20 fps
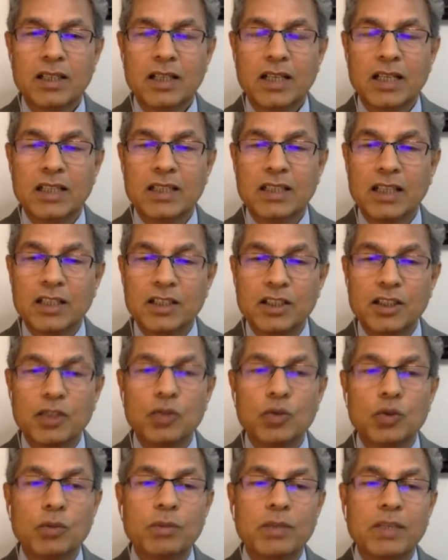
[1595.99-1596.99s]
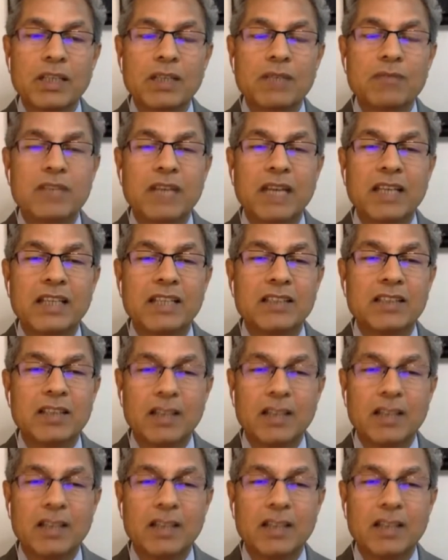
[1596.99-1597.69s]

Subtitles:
and continue to believe Chinese